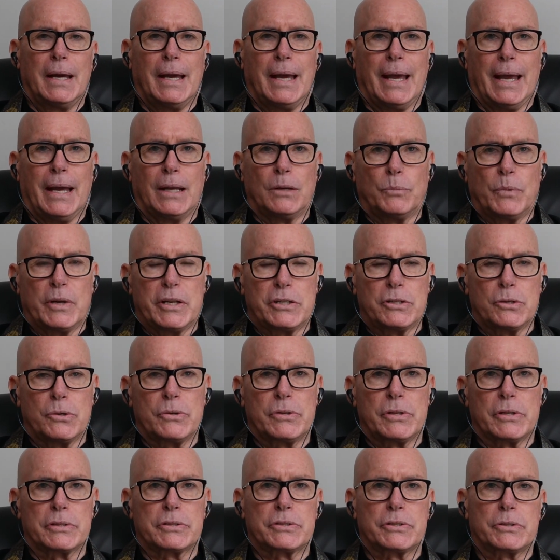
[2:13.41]
And we do
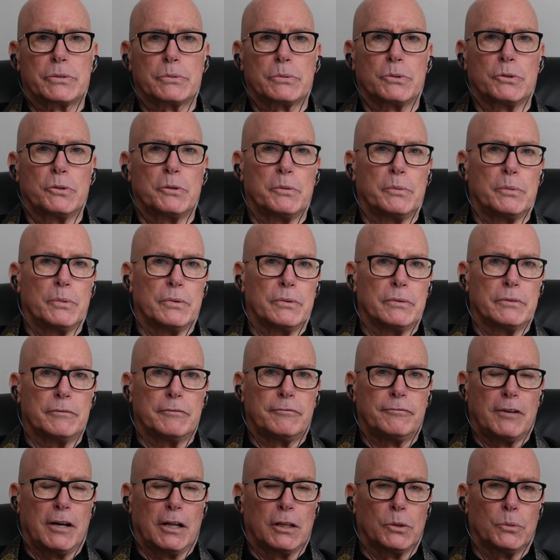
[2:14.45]
this through
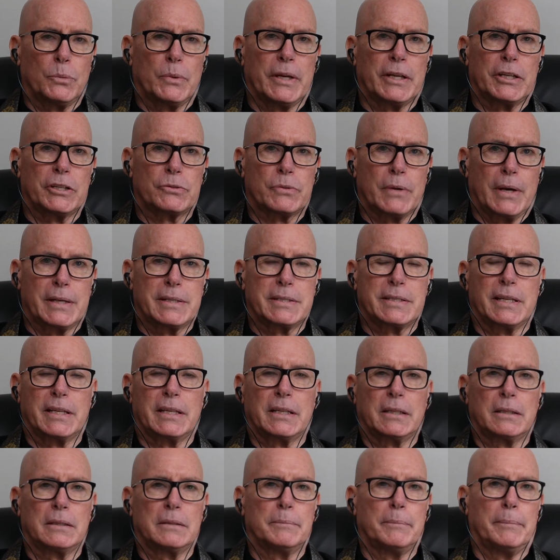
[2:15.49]

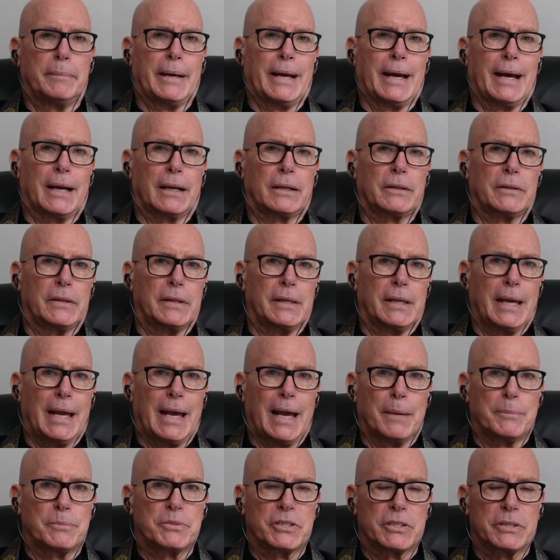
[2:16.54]
tracing back the
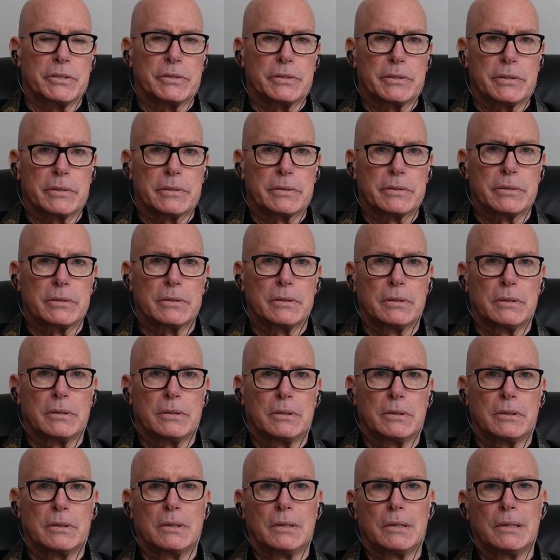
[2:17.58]
absence,
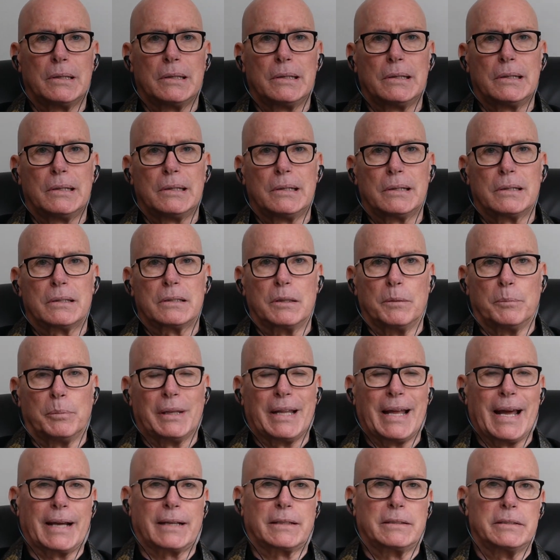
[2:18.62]
the
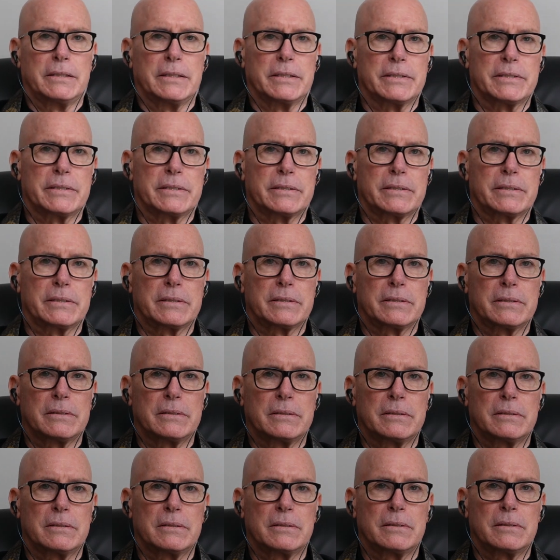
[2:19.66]
blackness
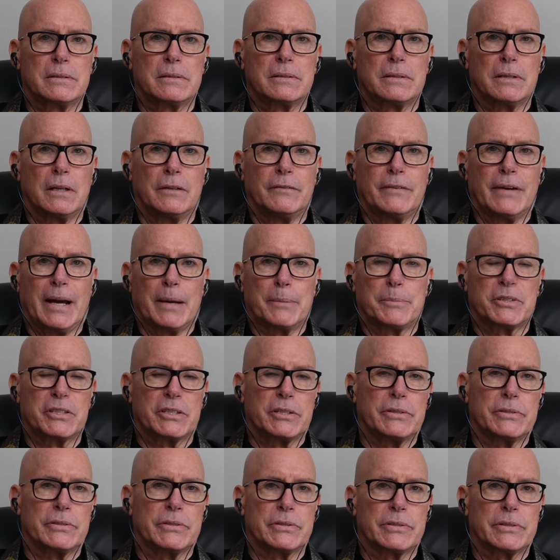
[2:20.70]
of
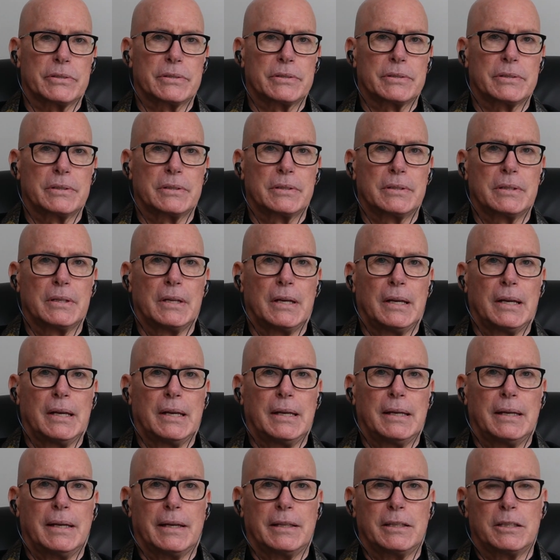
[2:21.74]
absence,
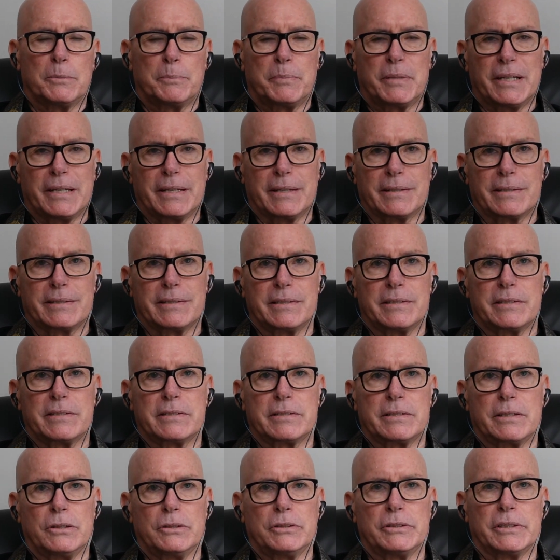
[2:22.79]
and the peace and
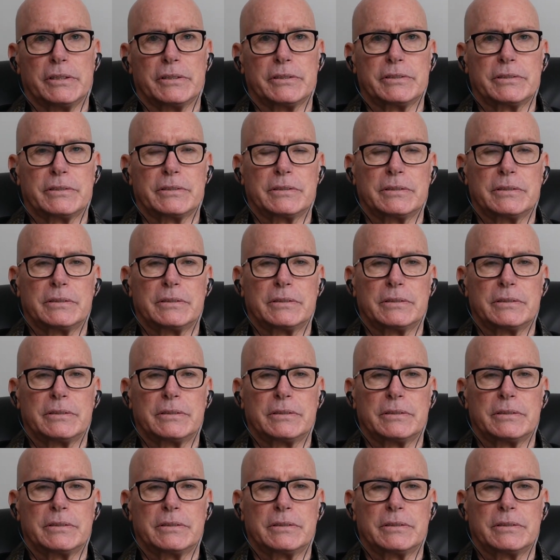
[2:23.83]
stillness.